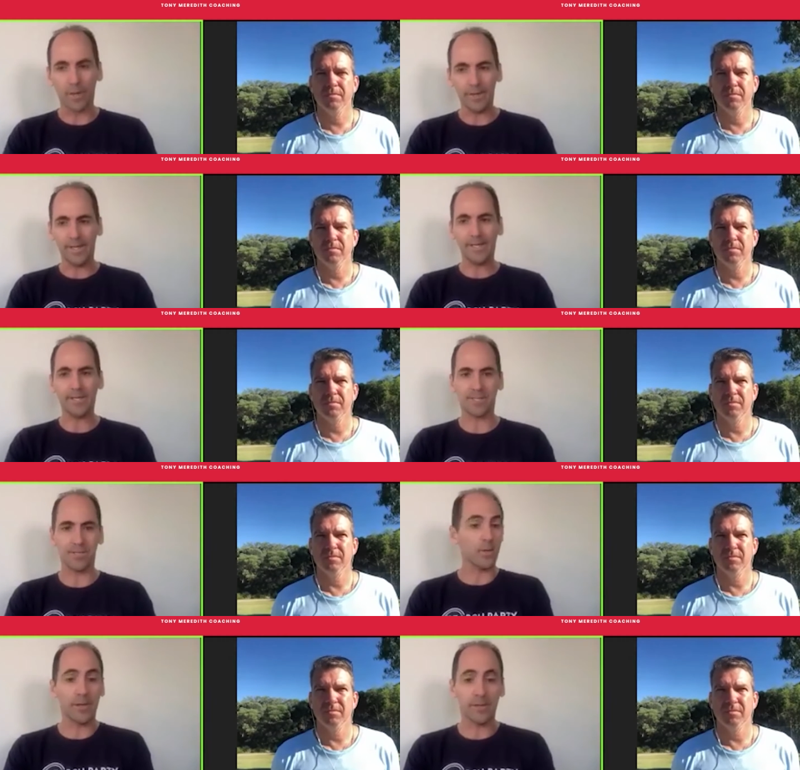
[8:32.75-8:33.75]
Speaker 1: want is the
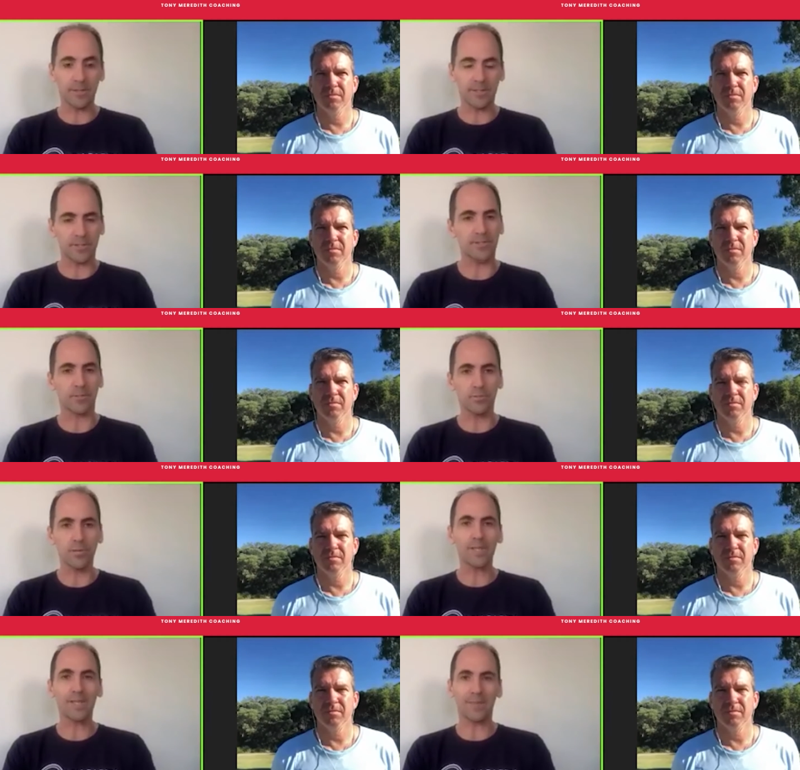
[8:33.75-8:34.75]
audience just to
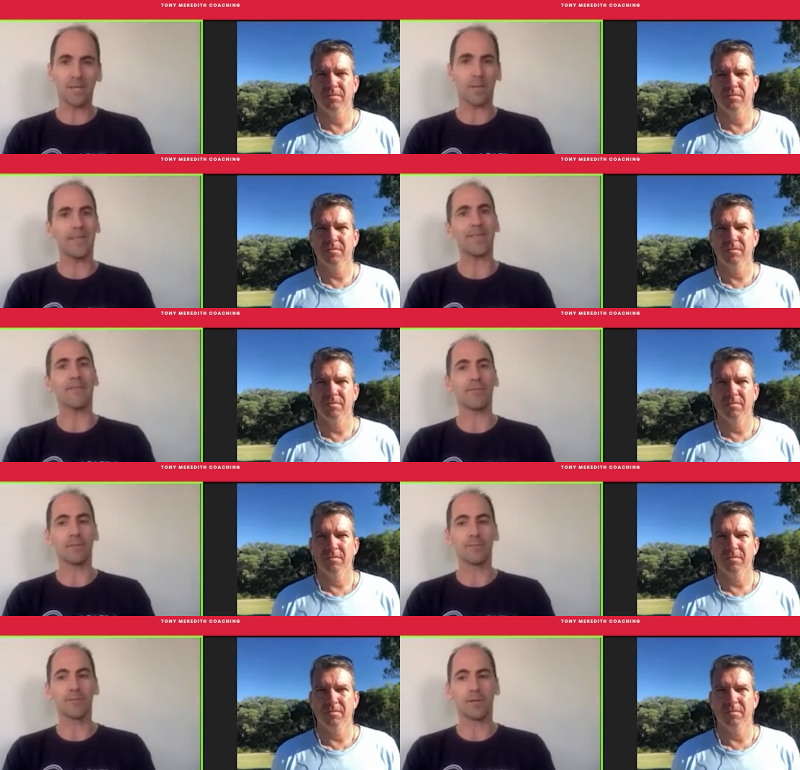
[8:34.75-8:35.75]
really think about that for
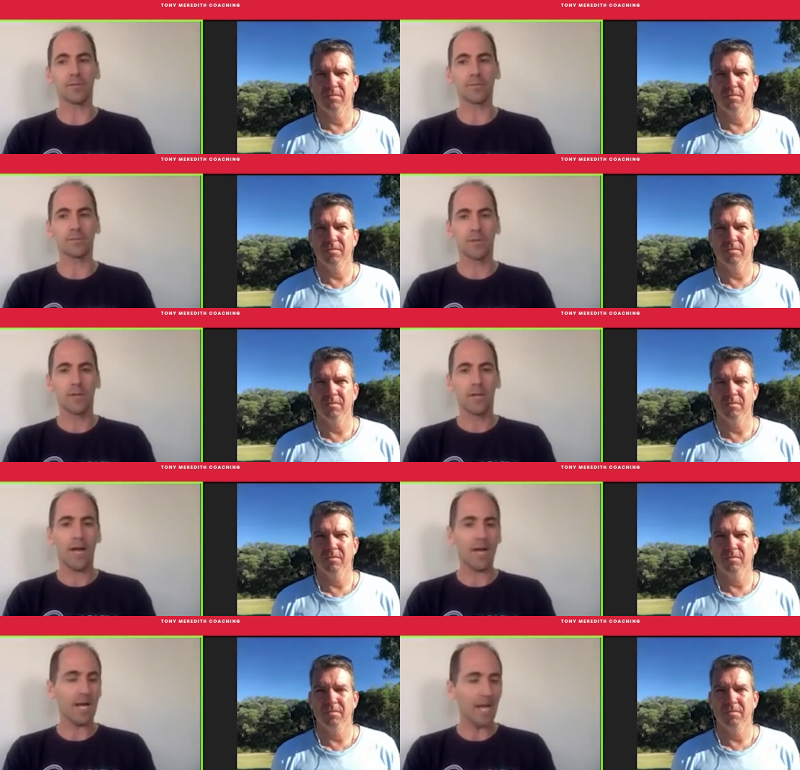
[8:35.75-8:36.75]
themselves.
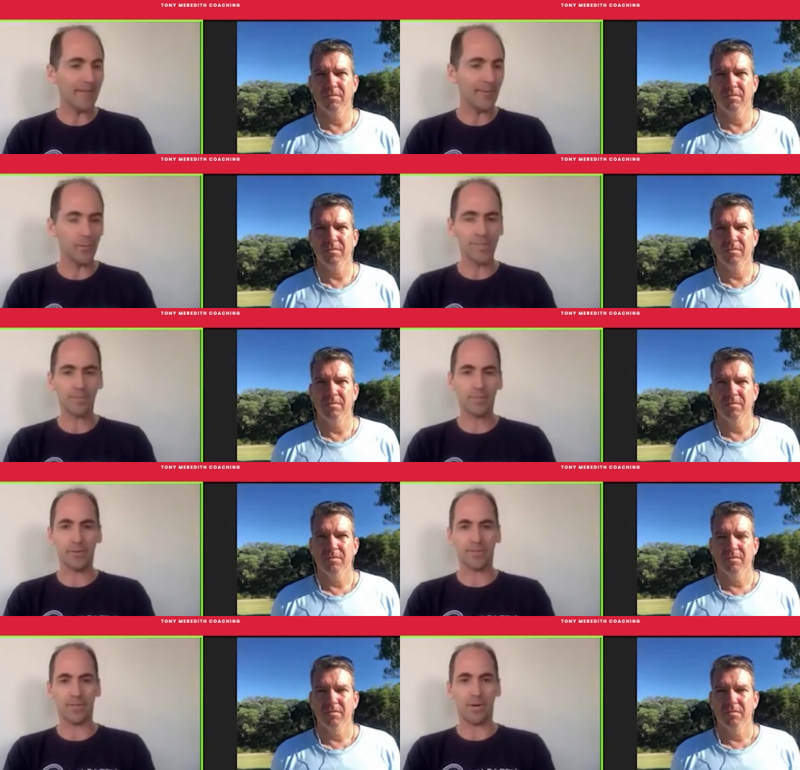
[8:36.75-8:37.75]
Uh, have you
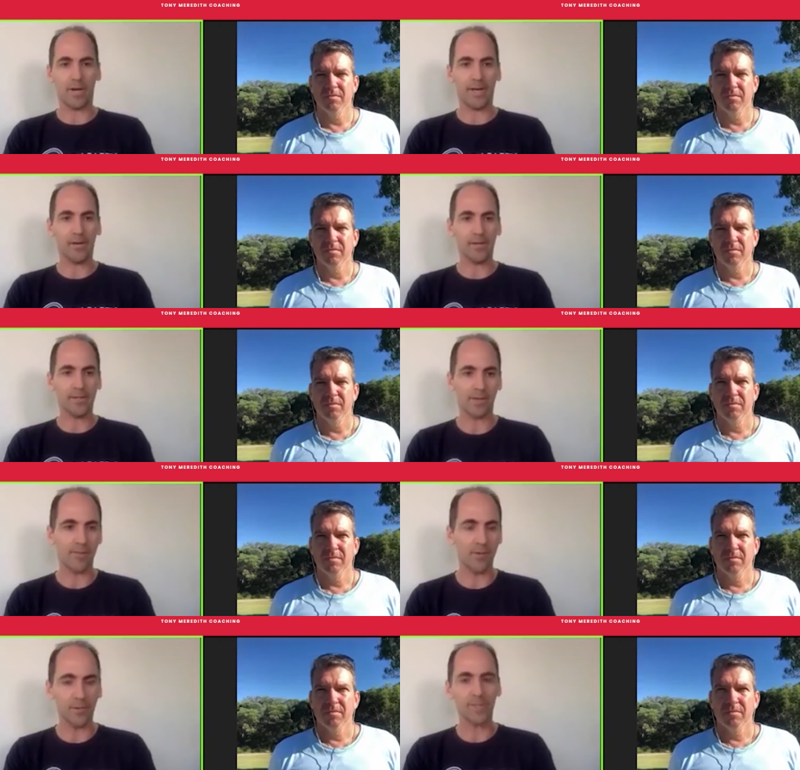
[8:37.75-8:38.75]
experienced a high highs? Have
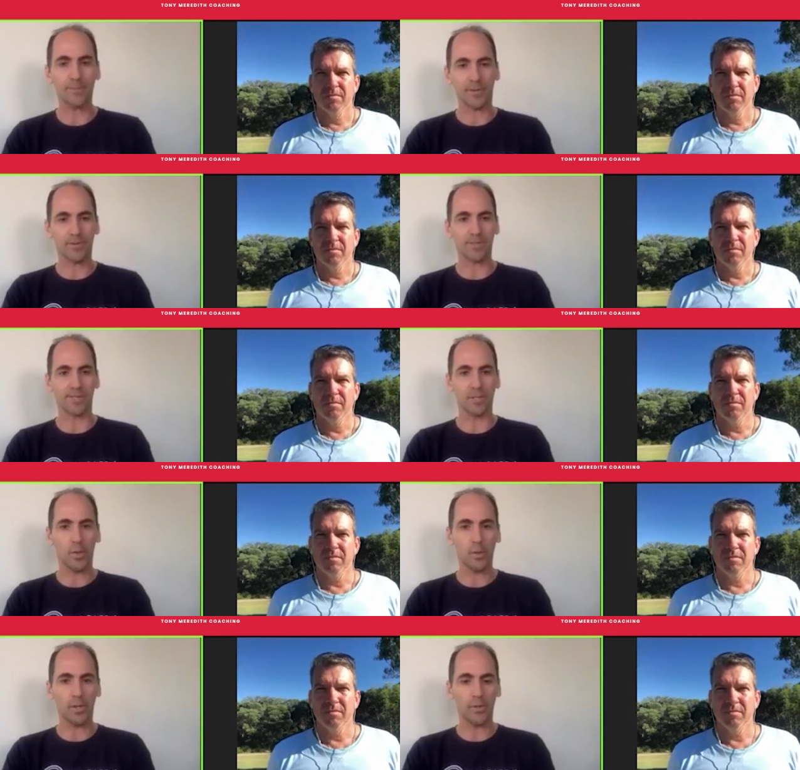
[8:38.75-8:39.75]
you experienced a
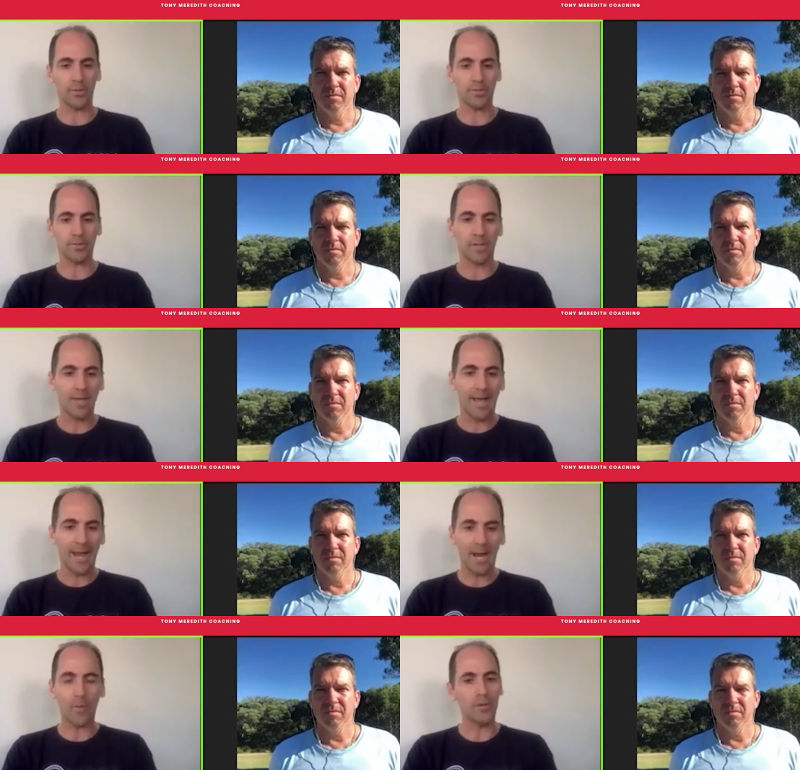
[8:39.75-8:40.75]
low lows?
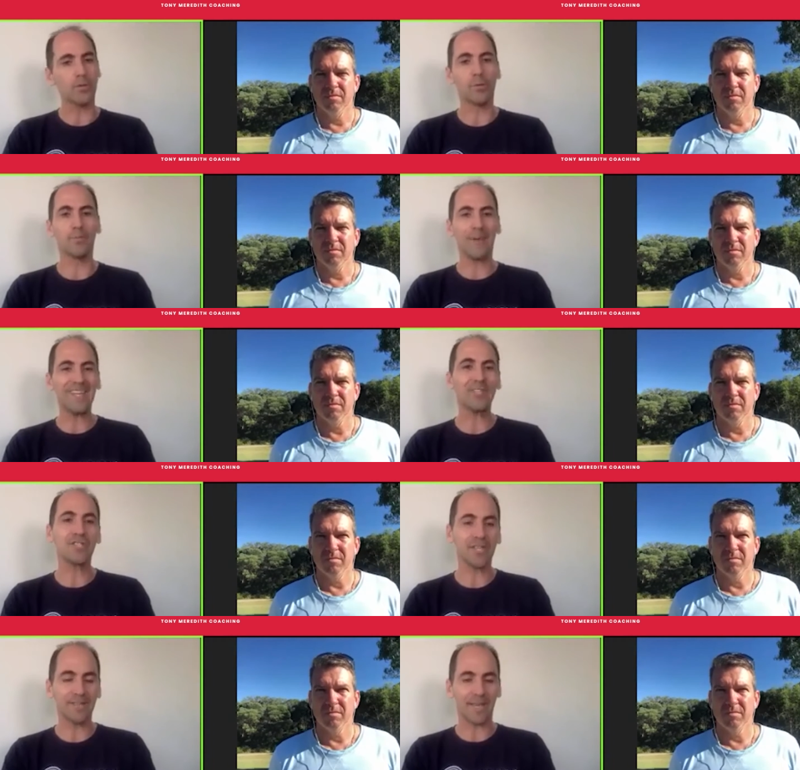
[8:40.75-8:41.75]
How are you
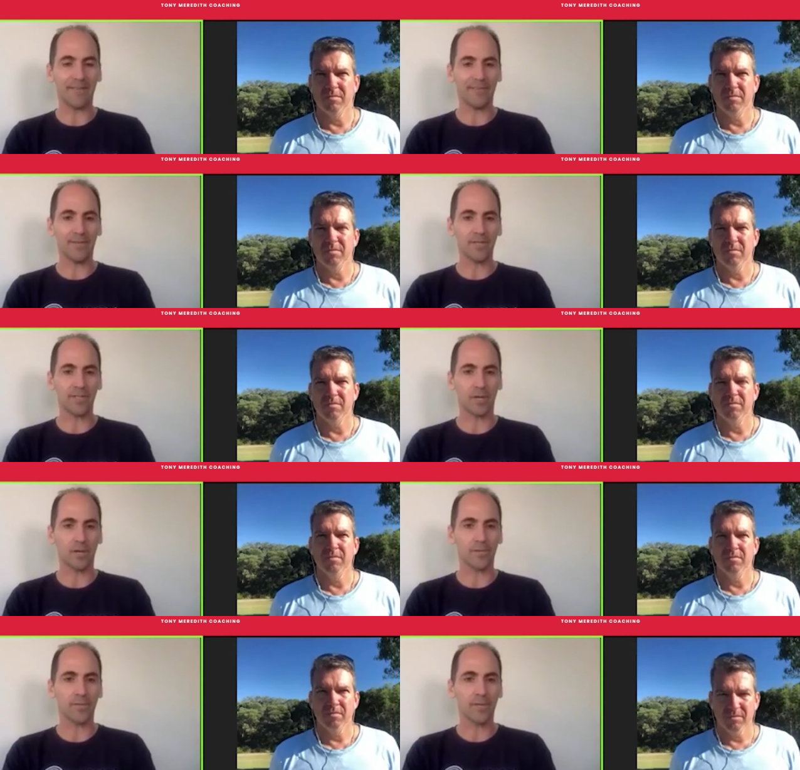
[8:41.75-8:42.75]
managing that for
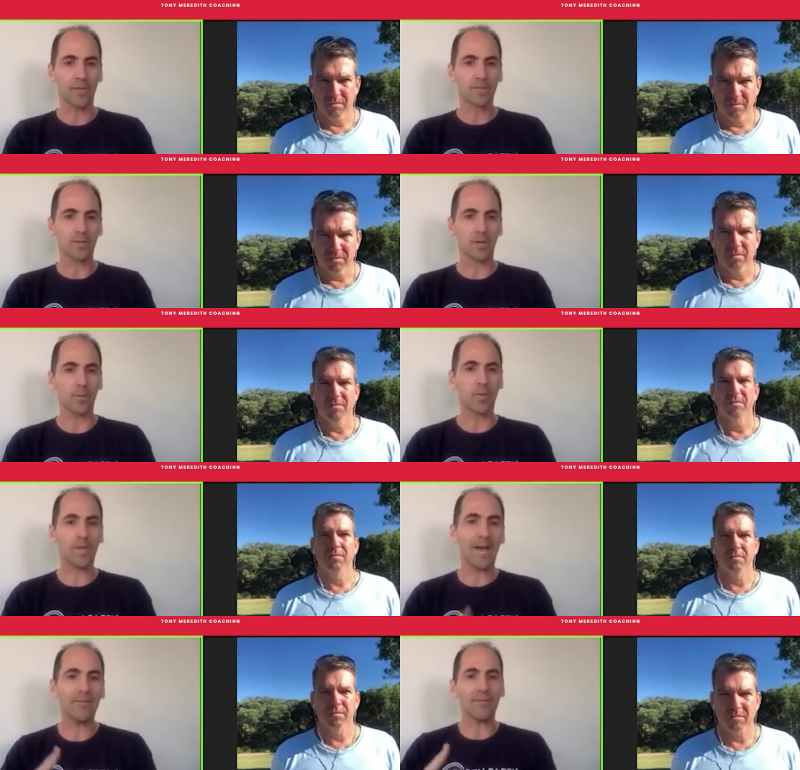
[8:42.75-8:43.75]
yourself? So we
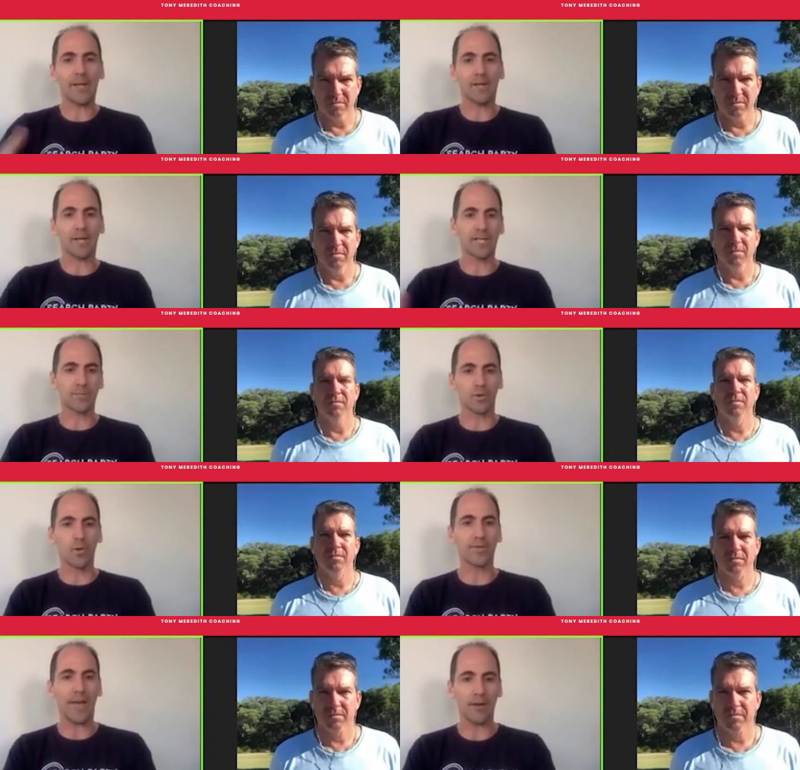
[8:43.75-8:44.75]
have
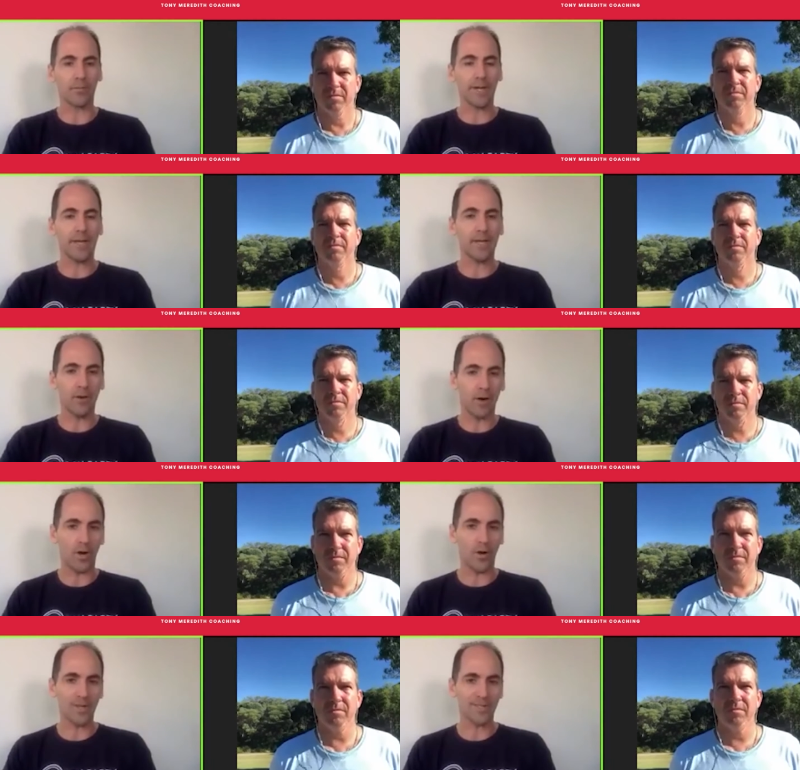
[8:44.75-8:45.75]
explored that already, high
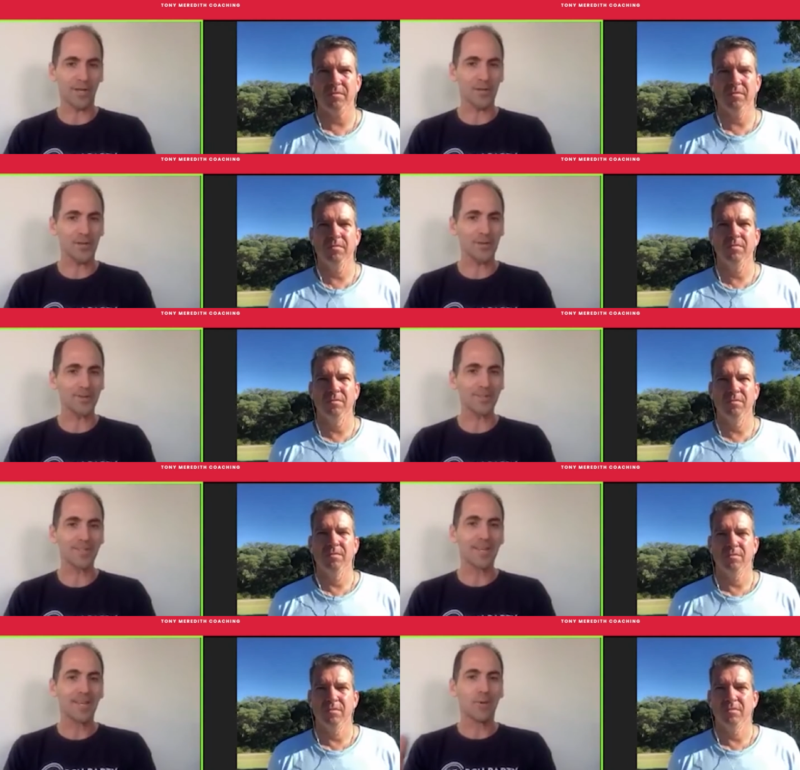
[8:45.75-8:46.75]
highs, low lows.
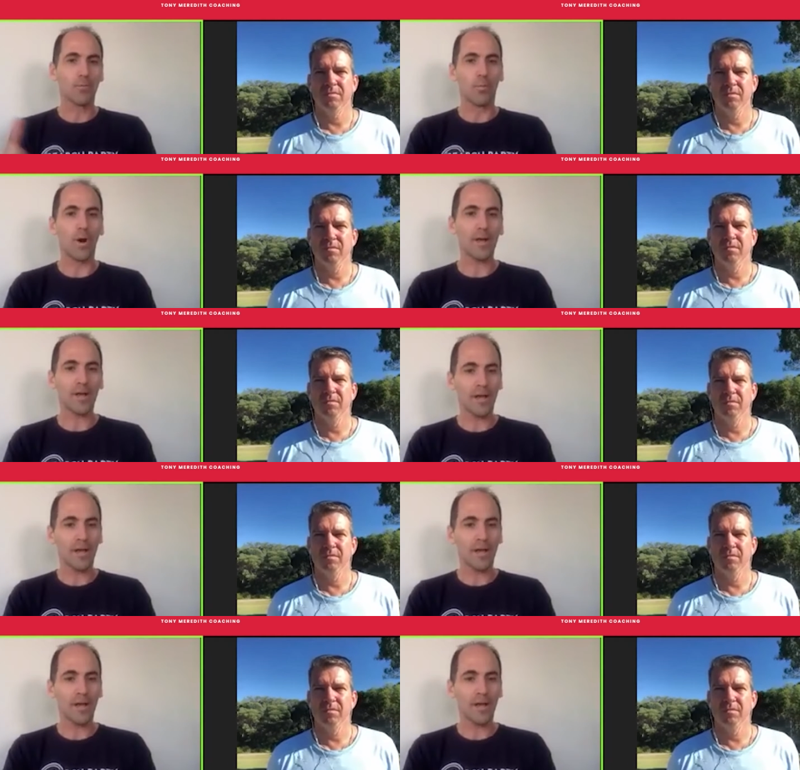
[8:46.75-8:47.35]
What,